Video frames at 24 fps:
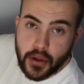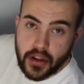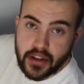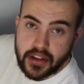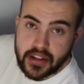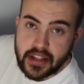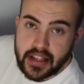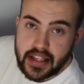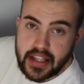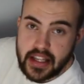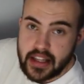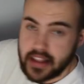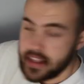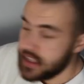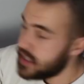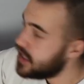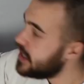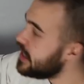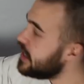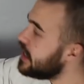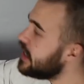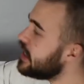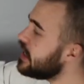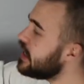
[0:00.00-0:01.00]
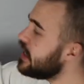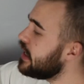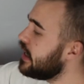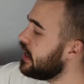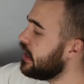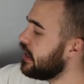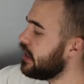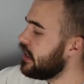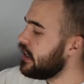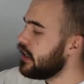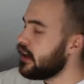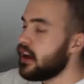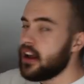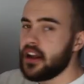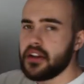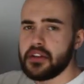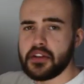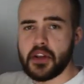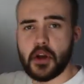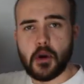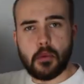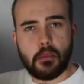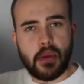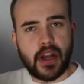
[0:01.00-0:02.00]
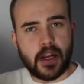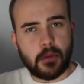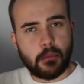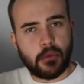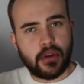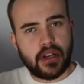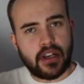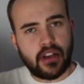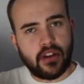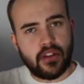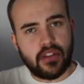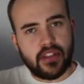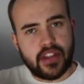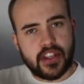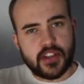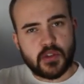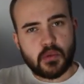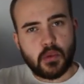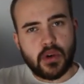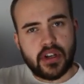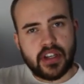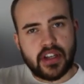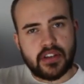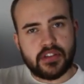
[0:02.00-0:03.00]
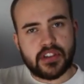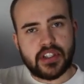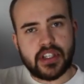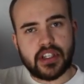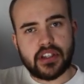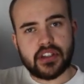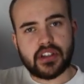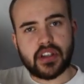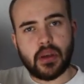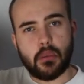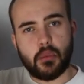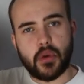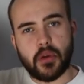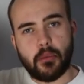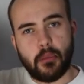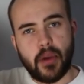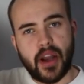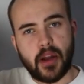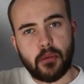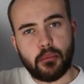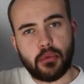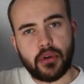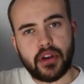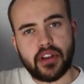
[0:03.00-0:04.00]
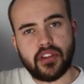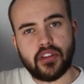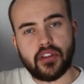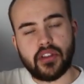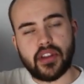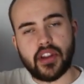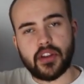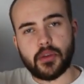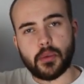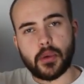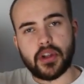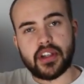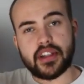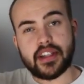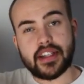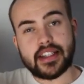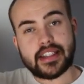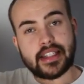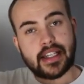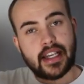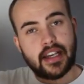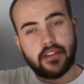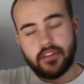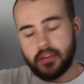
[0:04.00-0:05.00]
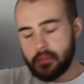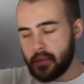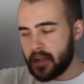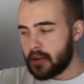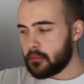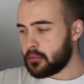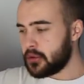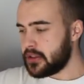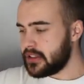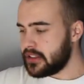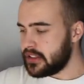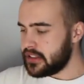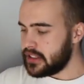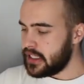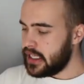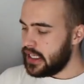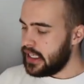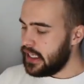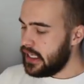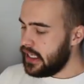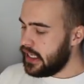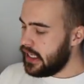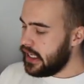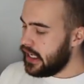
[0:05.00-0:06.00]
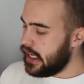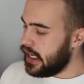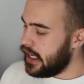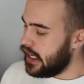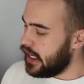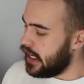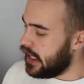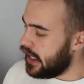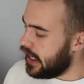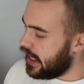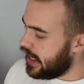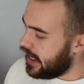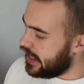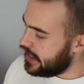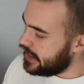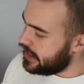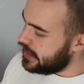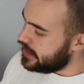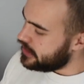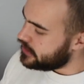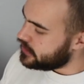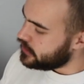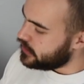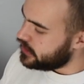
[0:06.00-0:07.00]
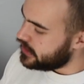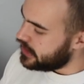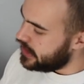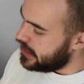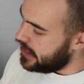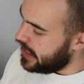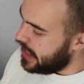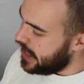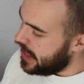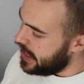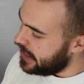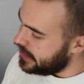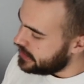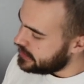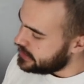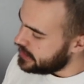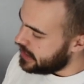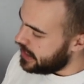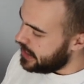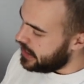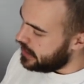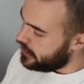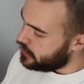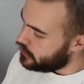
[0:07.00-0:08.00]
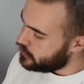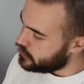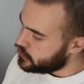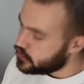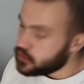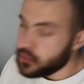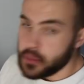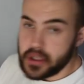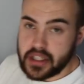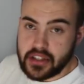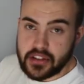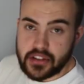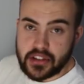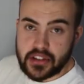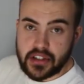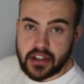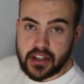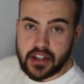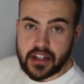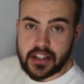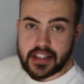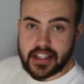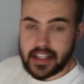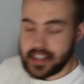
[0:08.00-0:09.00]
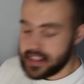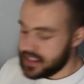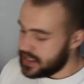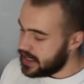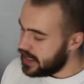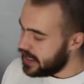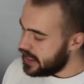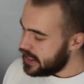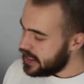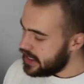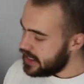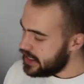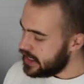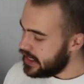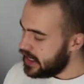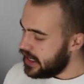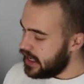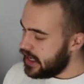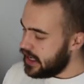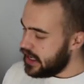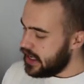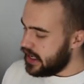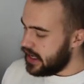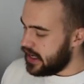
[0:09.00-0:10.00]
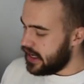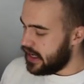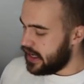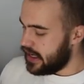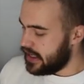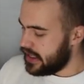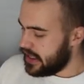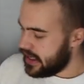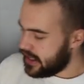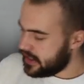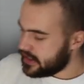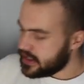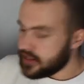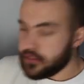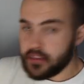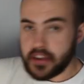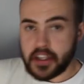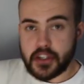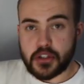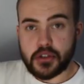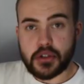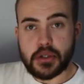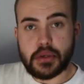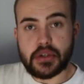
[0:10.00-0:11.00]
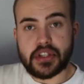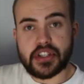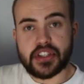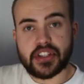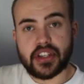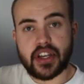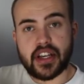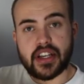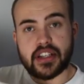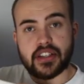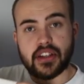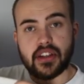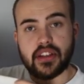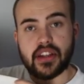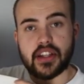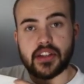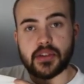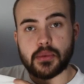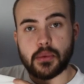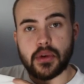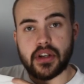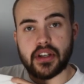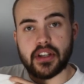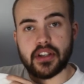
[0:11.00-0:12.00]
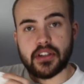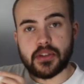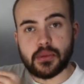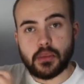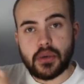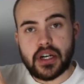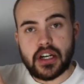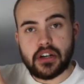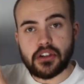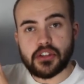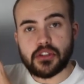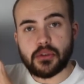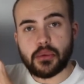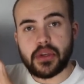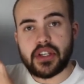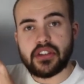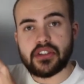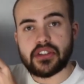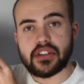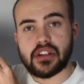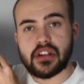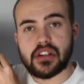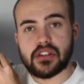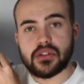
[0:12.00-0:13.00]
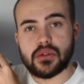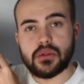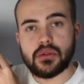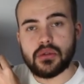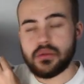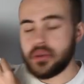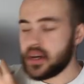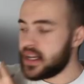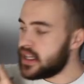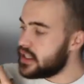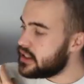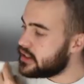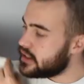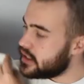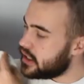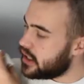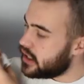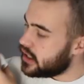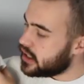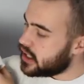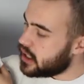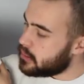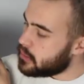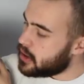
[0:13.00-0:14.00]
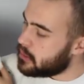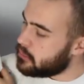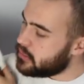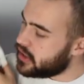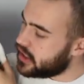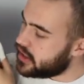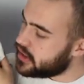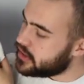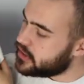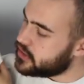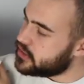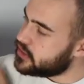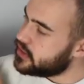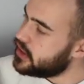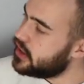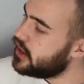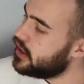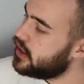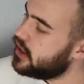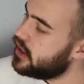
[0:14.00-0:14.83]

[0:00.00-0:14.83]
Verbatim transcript: underneath it here. No back print on this one. I've seen some with back prints. This one doesn't have the back Uh, and it's on an XL Screen Stars tag. Uh, yeah, definitely true to size on this one as well. Screen Stars always uh, come up nice